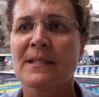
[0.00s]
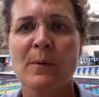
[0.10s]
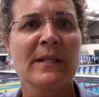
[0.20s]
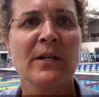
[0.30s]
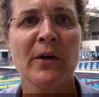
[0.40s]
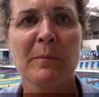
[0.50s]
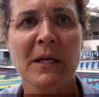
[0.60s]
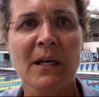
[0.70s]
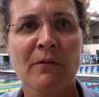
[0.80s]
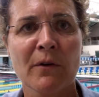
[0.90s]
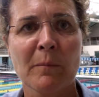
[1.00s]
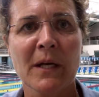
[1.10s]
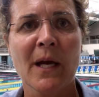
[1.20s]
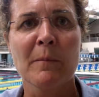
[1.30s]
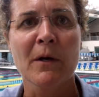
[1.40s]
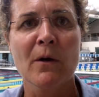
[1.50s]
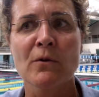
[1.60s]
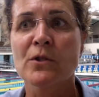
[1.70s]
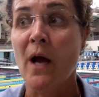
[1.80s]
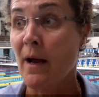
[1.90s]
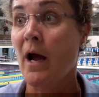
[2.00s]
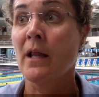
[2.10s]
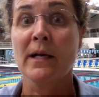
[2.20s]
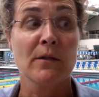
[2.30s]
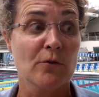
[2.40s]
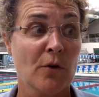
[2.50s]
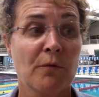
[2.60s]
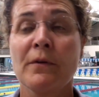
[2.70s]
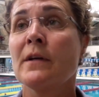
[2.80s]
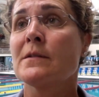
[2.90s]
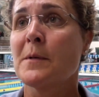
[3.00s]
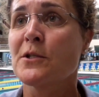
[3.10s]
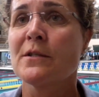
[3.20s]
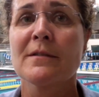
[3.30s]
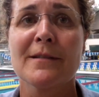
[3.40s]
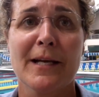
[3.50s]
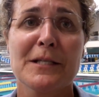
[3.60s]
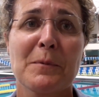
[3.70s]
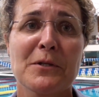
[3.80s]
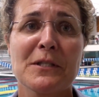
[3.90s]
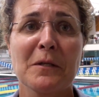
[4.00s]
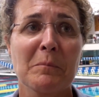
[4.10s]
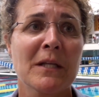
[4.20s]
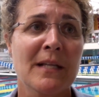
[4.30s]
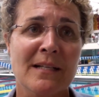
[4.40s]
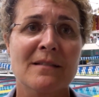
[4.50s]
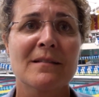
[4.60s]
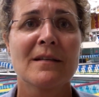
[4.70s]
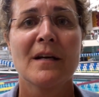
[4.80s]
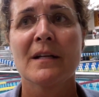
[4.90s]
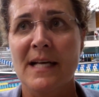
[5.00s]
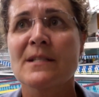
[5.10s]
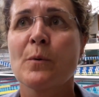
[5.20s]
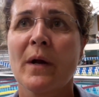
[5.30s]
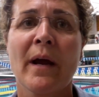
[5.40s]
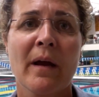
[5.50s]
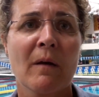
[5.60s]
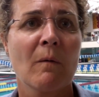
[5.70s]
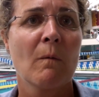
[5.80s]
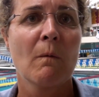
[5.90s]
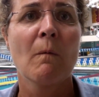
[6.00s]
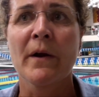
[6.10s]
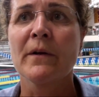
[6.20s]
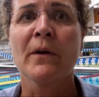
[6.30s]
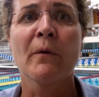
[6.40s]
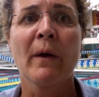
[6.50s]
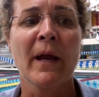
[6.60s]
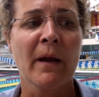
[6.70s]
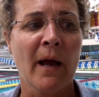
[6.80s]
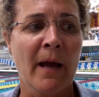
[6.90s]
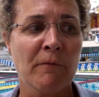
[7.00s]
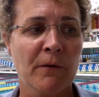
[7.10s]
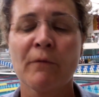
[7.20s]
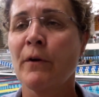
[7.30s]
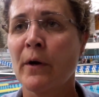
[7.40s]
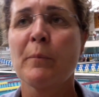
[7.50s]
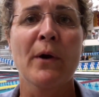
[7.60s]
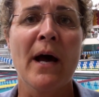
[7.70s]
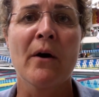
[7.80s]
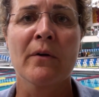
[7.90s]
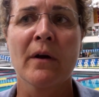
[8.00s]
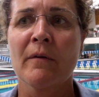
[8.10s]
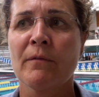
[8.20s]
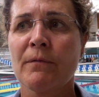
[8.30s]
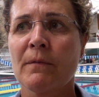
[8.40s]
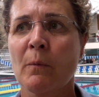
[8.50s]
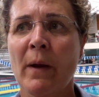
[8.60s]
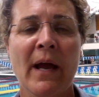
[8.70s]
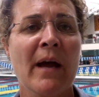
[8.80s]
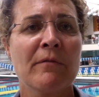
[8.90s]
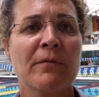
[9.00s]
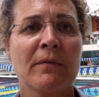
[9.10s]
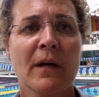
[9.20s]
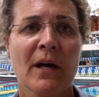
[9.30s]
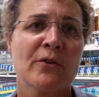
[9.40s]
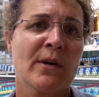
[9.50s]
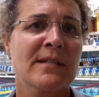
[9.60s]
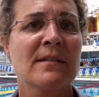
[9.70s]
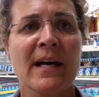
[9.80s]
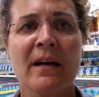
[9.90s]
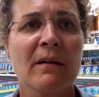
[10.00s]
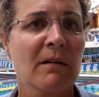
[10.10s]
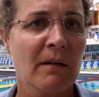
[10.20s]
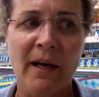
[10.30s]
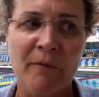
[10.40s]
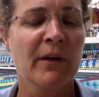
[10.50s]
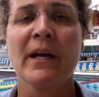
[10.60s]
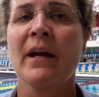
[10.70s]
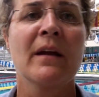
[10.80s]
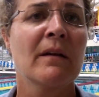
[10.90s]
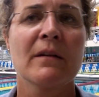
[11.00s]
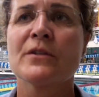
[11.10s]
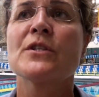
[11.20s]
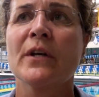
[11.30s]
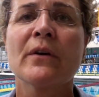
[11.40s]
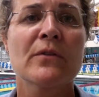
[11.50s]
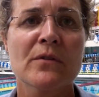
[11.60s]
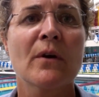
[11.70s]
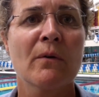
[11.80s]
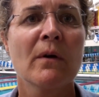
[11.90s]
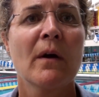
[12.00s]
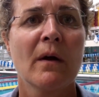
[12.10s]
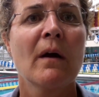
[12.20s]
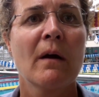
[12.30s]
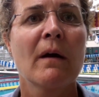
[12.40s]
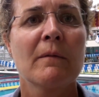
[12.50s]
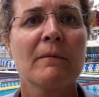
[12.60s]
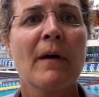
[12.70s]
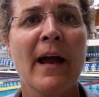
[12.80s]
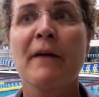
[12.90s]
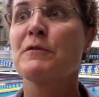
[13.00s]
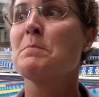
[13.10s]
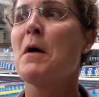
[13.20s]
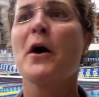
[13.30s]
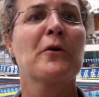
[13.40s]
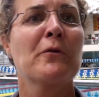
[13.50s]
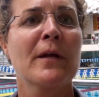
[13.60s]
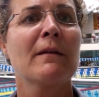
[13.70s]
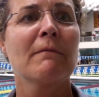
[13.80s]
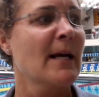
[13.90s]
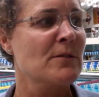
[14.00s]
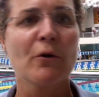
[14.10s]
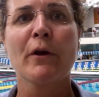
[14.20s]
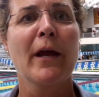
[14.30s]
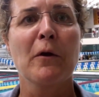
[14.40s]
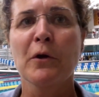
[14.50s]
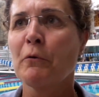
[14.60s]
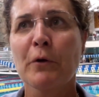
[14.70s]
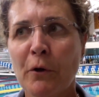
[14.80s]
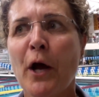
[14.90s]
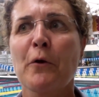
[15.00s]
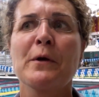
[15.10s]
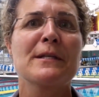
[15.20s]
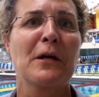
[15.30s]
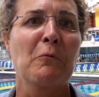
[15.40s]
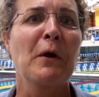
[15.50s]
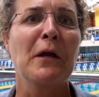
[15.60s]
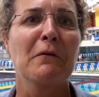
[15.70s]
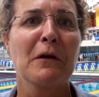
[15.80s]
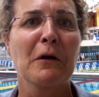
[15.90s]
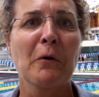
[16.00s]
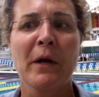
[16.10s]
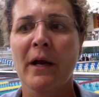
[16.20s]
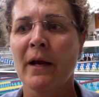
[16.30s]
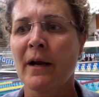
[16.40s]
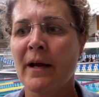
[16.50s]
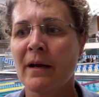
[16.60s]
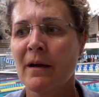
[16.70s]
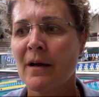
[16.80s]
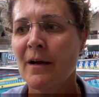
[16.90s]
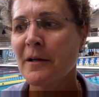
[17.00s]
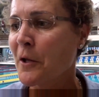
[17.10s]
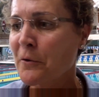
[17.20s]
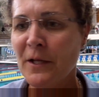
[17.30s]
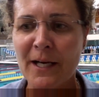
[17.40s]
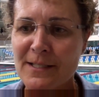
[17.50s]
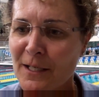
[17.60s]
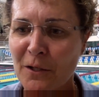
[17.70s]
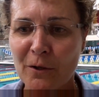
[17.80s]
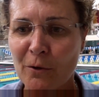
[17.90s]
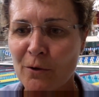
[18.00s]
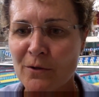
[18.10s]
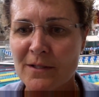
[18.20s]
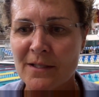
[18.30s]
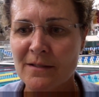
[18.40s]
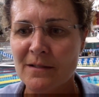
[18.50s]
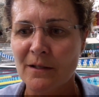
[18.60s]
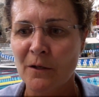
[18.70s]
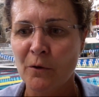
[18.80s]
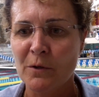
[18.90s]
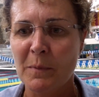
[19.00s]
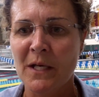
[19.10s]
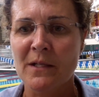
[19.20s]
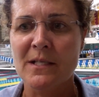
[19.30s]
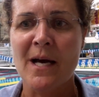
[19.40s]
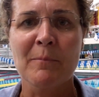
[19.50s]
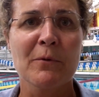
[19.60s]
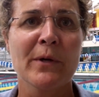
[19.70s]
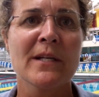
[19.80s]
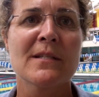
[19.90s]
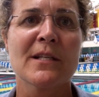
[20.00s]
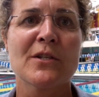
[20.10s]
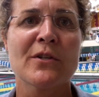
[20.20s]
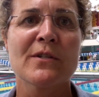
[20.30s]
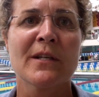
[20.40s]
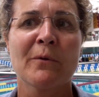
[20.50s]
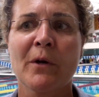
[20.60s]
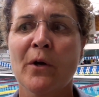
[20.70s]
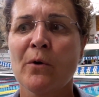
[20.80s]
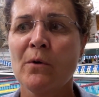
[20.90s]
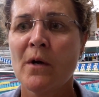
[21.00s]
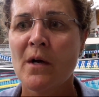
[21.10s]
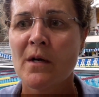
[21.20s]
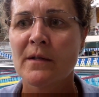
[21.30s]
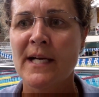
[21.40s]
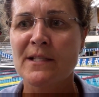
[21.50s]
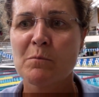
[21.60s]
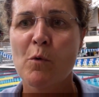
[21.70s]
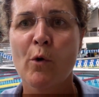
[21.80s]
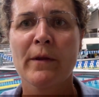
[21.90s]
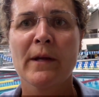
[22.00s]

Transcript: why Teri McKeever became a coach. I like the trophy as much as the next person, but that's what I want to do. And I feel very proud of the way I've addressed that every day this year. So I have to model that's okay. You're not always going to win, you know. And I, the other thing I said to the girls is, you know, to be in the top three 6 years in a row, that's more